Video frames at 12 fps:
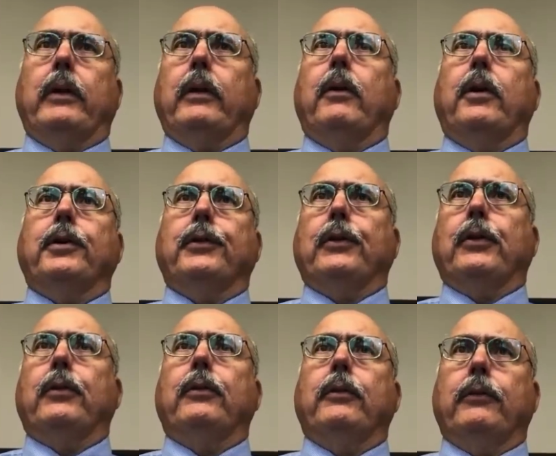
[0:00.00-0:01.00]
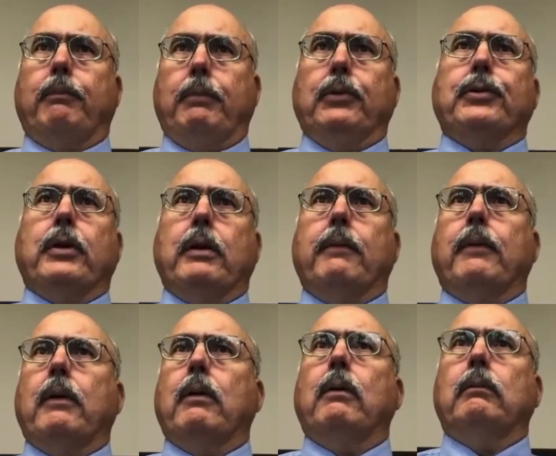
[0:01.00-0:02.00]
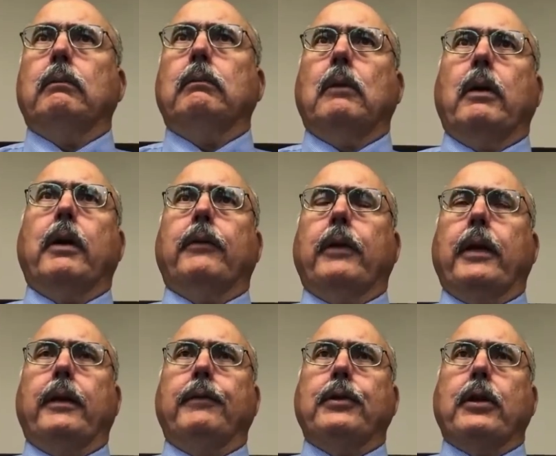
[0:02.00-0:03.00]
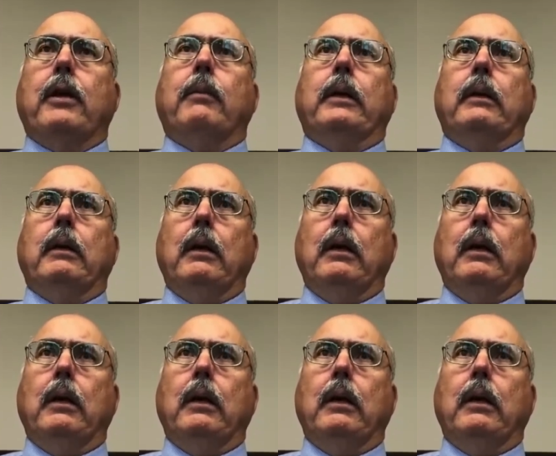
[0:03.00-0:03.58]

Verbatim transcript: the largest owner is Bill Sheriff, our own, our executive chairman.